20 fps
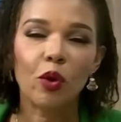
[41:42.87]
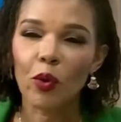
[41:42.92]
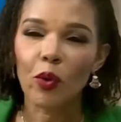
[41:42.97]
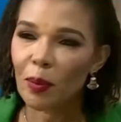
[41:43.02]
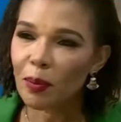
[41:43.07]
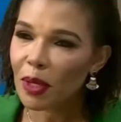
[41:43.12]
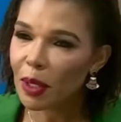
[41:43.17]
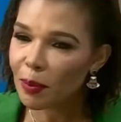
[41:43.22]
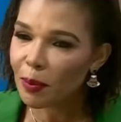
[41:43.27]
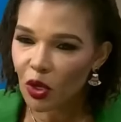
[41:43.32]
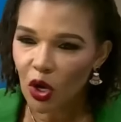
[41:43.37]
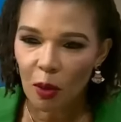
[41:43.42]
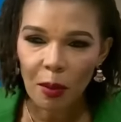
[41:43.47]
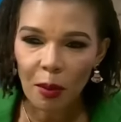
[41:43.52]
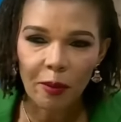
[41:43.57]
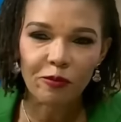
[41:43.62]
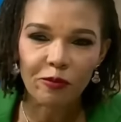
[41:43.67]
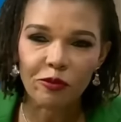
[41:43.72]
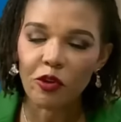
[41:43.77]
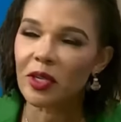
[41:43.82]
But when people
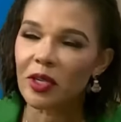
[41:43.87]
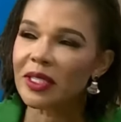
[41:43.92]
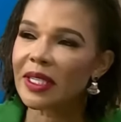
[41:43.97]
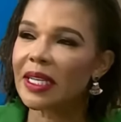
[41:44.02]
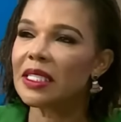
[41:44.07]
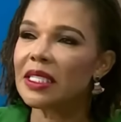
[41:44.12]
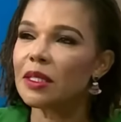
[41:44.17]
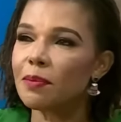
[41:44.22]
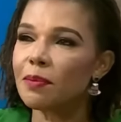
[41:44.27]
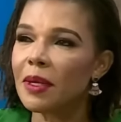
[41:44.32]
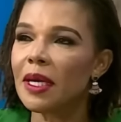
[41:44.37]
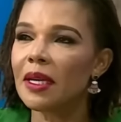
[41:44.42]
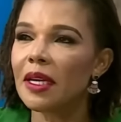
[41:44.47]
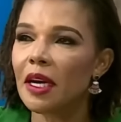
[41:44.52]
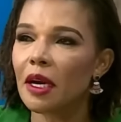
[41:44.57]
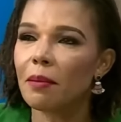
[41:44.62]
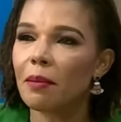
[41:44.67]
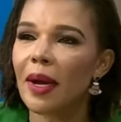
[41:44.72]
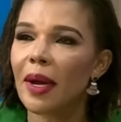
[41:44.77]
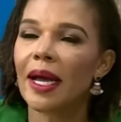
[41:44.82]
come up front and speak
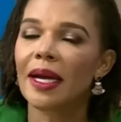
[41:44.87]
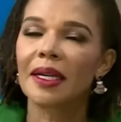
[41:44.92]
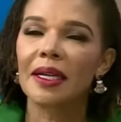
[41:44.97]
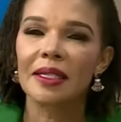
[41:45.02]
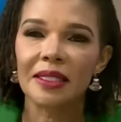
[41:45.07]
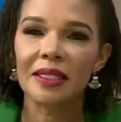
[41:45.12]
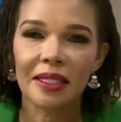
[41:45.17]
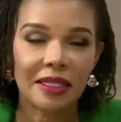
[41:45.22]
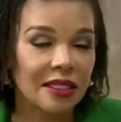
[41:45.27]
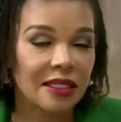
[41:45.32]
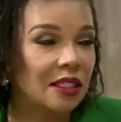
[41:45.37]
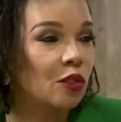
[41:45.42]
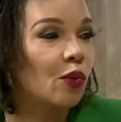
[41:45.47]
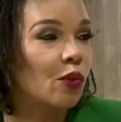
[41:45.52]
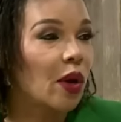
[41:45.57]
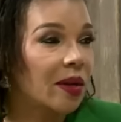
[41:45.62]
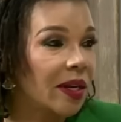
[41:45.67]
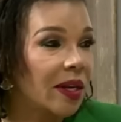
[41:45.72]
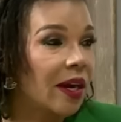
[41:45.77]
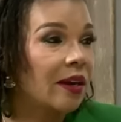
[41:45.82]
their mind and say this is
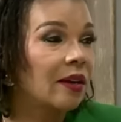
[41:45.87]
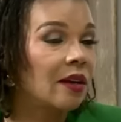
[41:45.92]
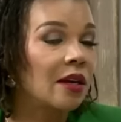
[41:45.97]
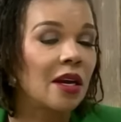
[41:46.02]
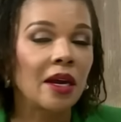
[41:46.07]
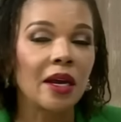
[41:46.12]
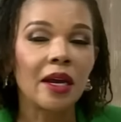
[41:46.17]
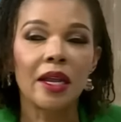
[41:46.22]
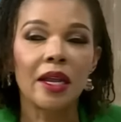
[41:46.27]
what they're